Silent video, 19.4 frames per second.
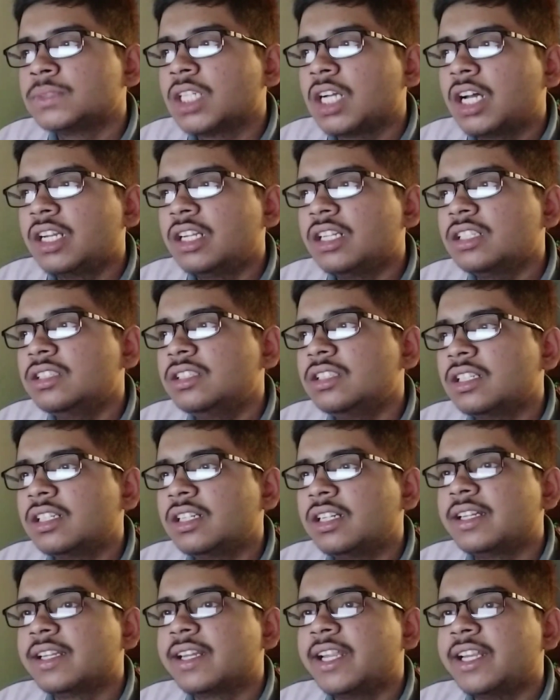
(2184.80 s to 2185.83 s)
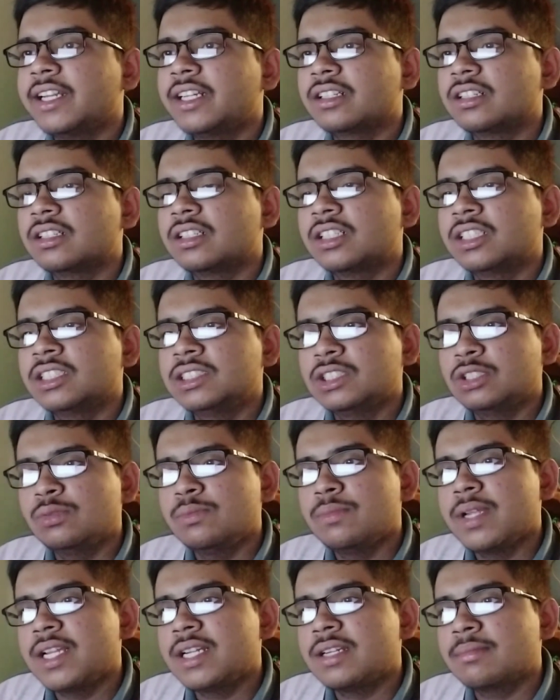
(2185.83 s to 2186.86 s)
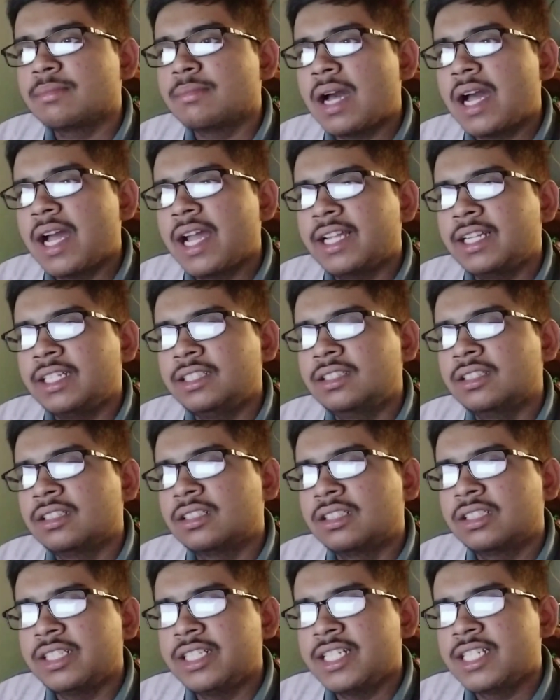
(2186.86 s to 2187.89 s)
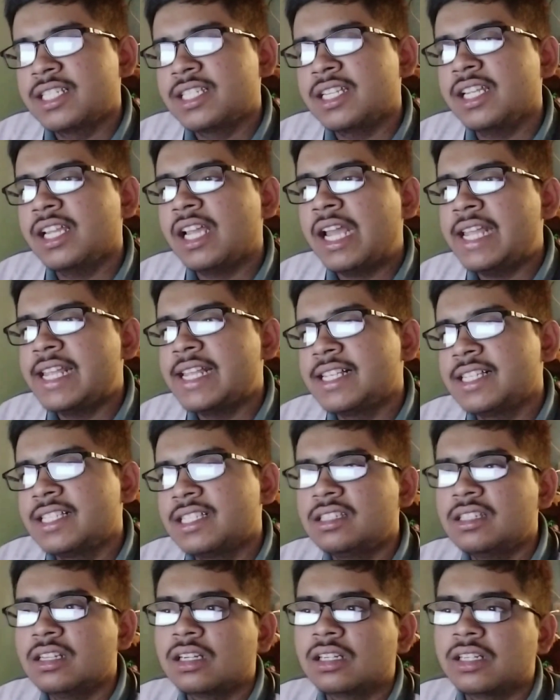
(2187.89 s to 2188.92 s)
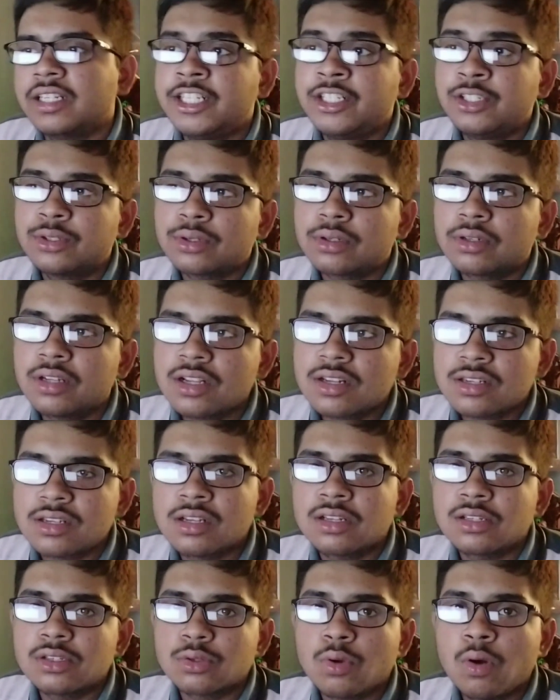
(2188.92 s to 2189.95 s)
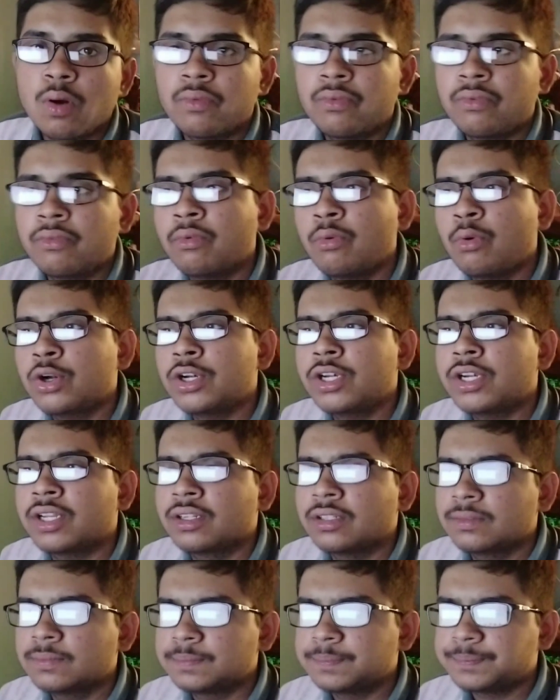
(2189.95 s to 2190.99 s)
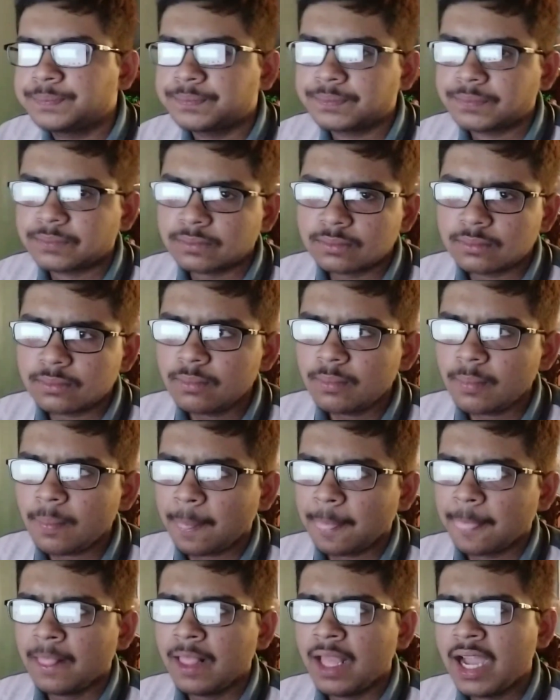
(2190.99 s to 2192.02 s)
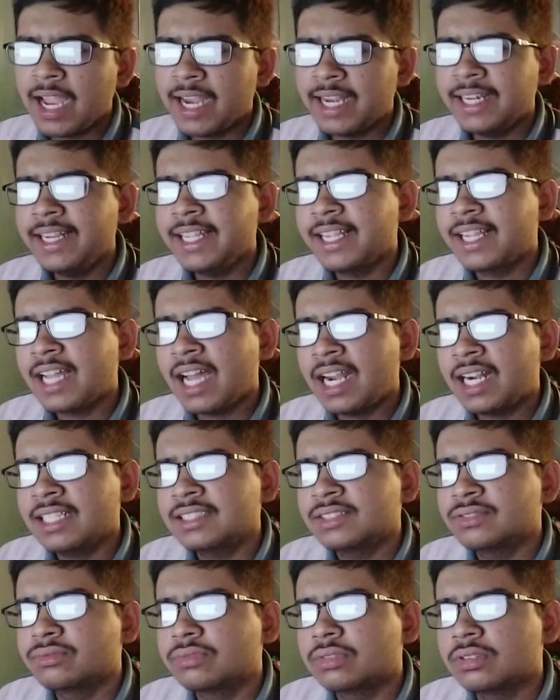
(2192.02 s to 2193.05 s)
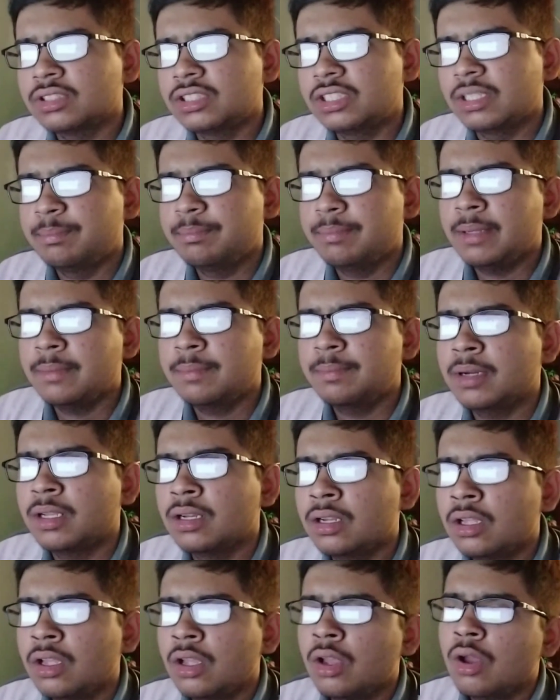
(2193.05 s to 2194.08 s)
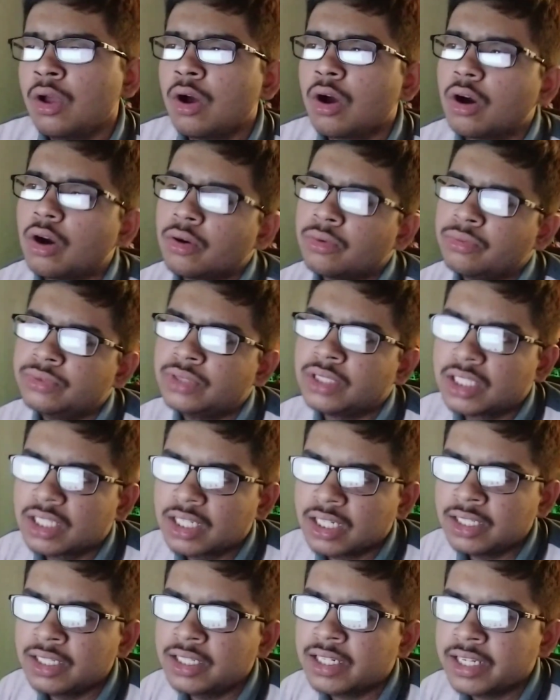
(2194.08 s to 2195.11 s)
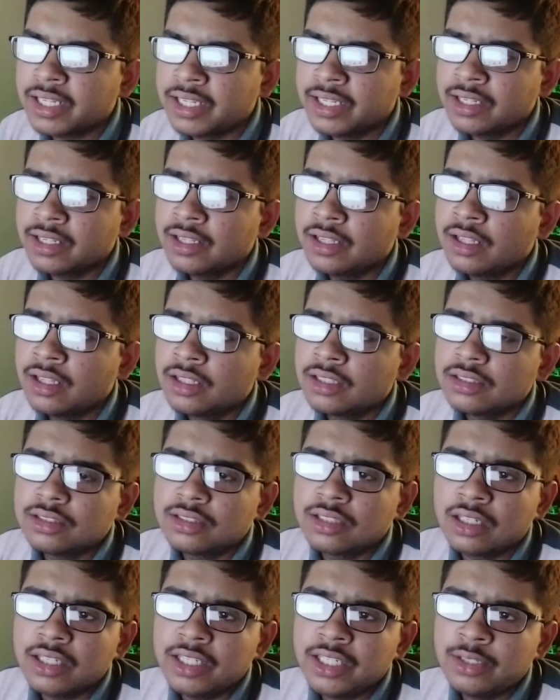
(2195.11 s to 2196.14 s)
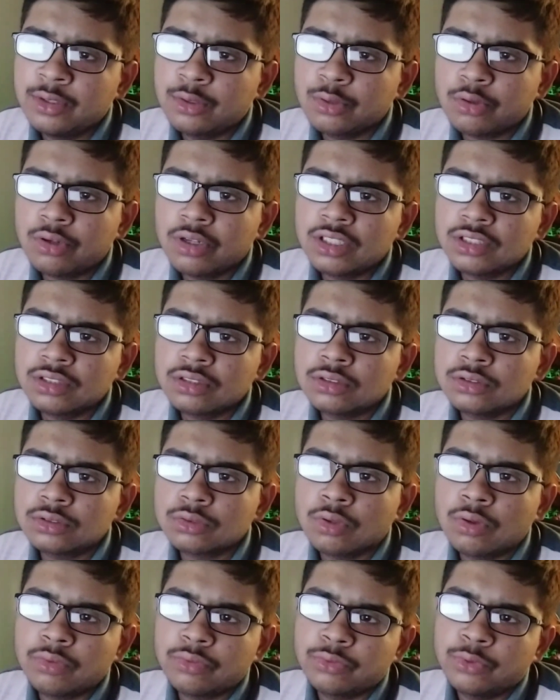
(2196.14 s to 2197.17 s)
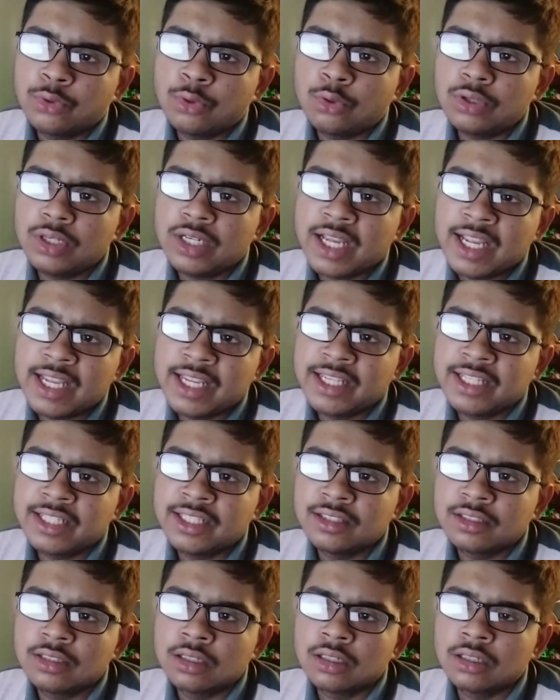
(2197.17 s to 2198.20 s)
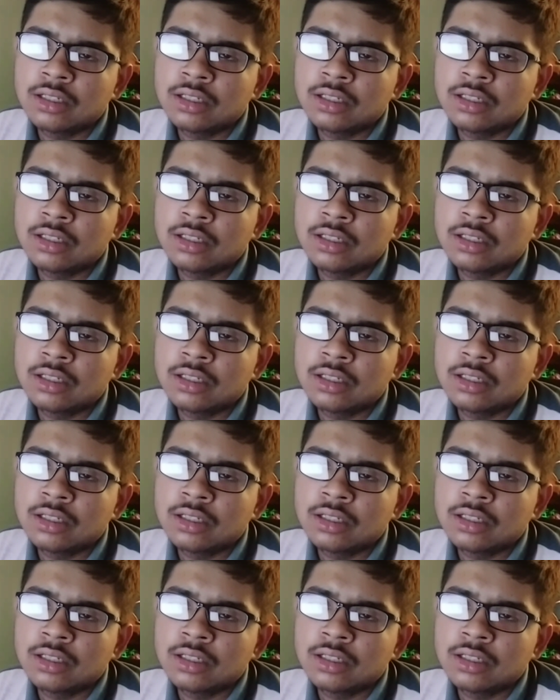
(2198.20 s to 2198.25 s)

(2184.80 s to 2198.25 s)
Another great achievement by the ECI is the introductions of voter ID cards for the people of the country. The introductions of Nota in